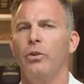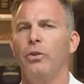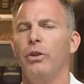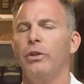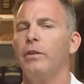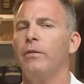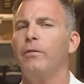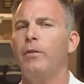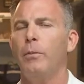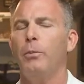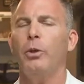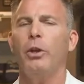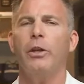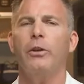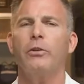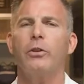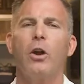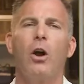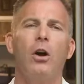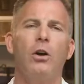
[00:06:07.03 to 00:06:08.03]
the
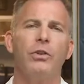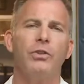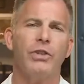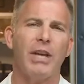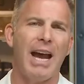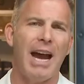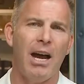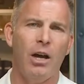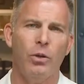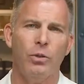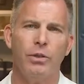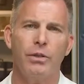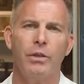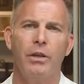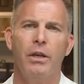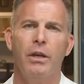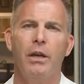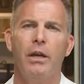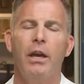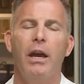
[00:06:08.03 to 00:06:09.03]
defibrillator calls out,
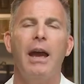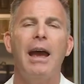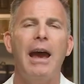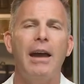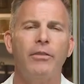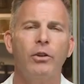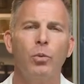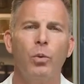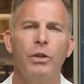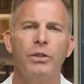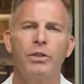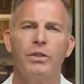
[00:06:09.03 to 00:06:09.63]
everyone